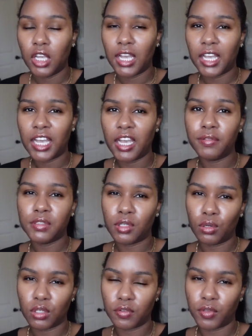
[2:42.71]
I have
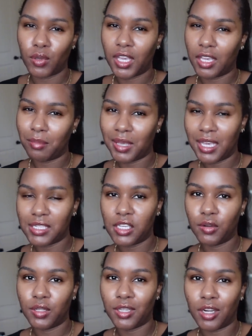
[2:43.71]
sold a few handbags
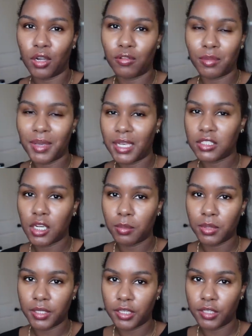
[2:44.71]
here and there over the past
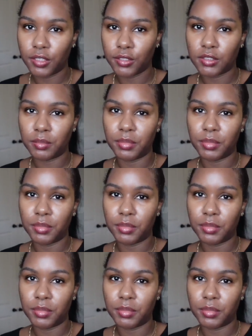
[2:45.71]
couple of years,